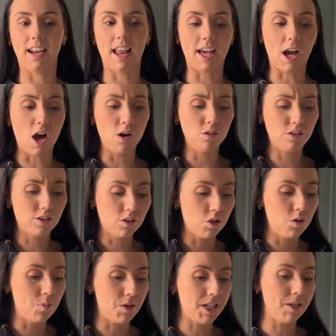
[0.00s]
like old
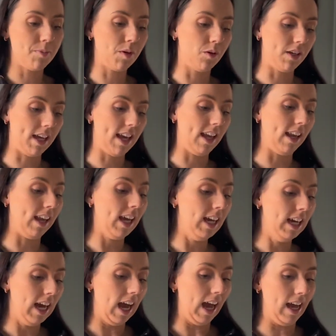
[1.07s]
school bodybuilding,
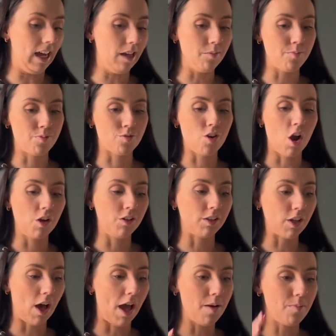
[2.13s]
bro
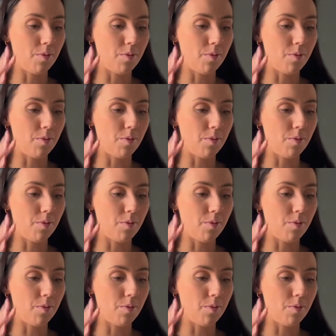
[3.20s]
type